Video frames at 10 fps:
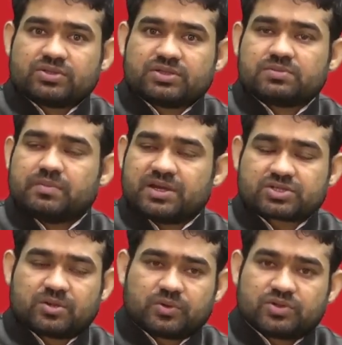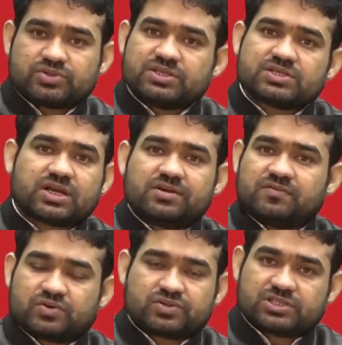the mesh topology. These kind of
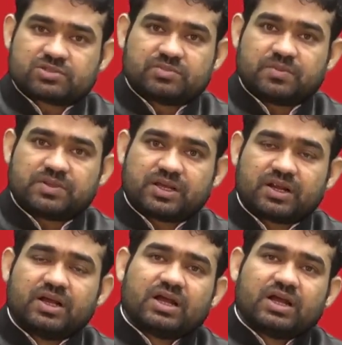questions may be there.